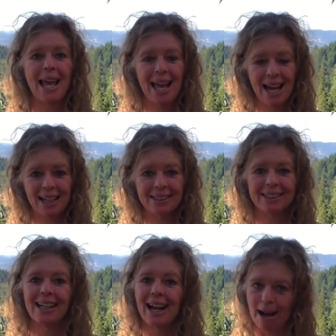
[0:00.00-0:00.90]
and
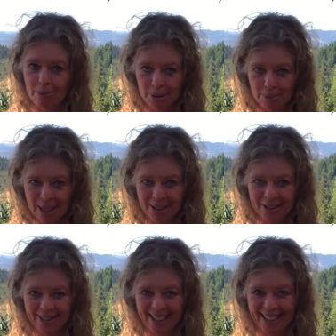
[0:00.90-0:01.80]

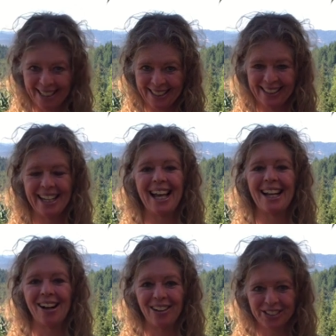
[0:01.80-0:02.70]
complementary
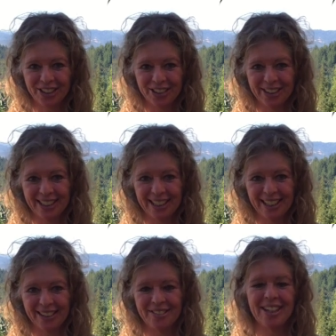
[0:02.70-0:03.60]
and
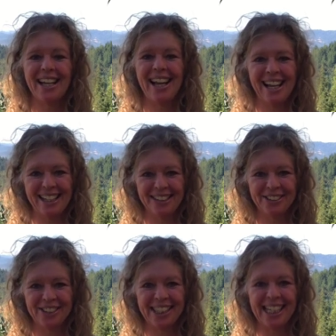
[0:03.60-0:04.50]
alternative
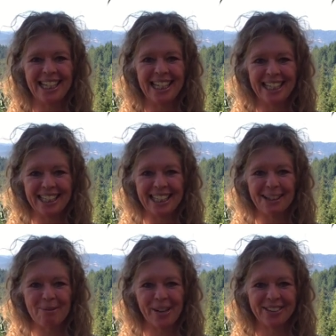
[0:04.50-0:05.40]
energy
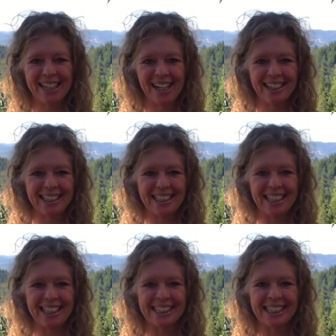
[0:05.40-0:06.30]
healing
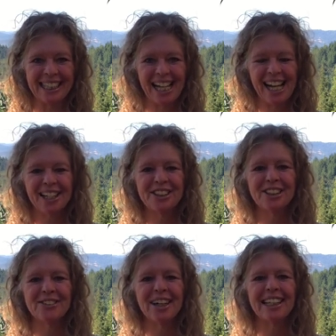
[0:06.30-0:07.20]
modalities
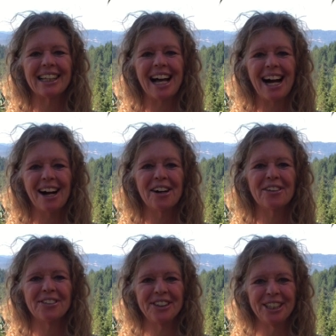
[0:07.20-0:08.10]
to
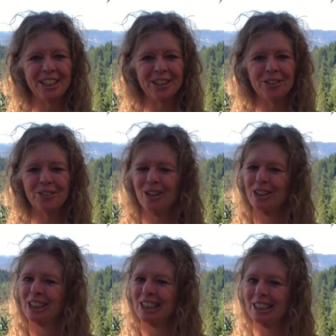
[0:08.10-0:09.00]
allow you
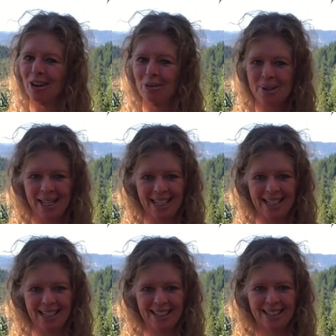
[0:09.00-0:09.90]
so
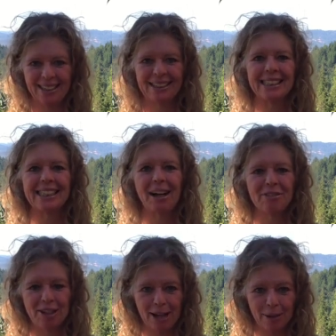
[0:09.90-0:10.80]
many
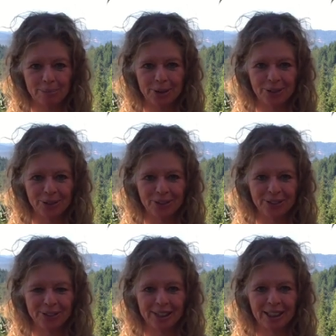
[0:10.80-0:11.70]
self help
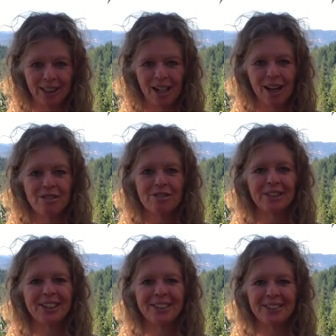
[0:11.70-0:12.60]
tools for
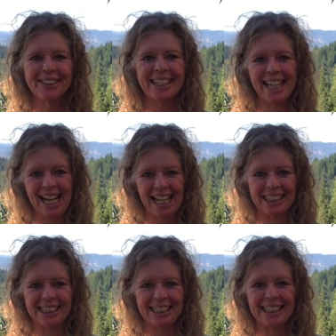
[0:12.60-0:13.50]
you to
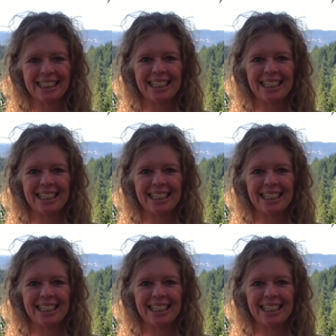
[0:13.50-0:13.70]
get